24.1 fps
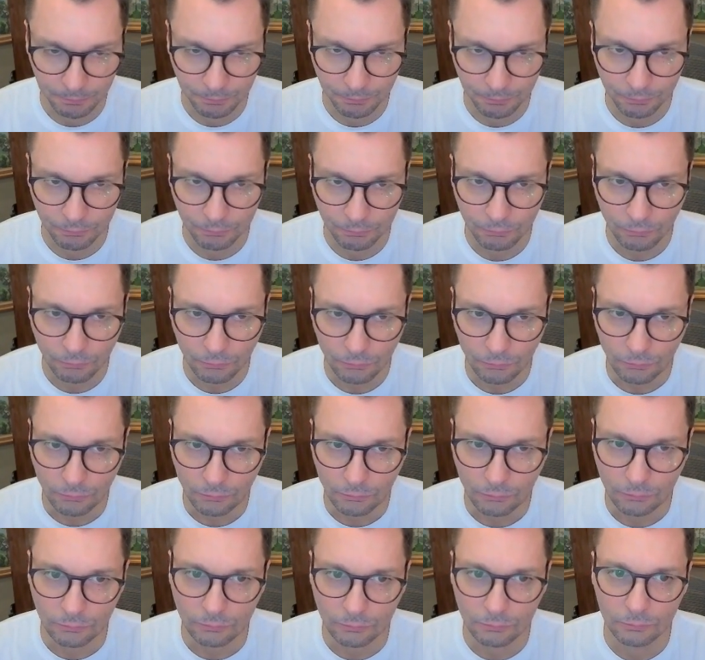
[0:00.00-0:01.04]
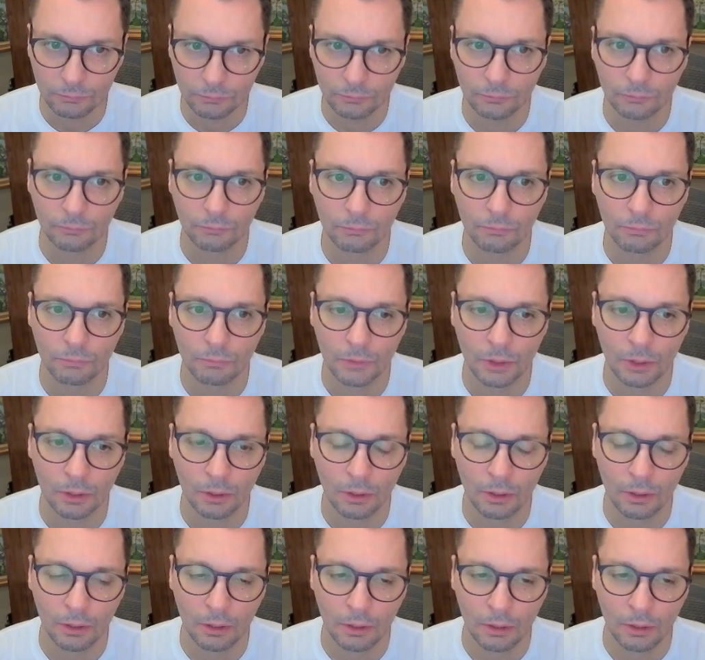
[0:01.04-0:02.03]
(silence)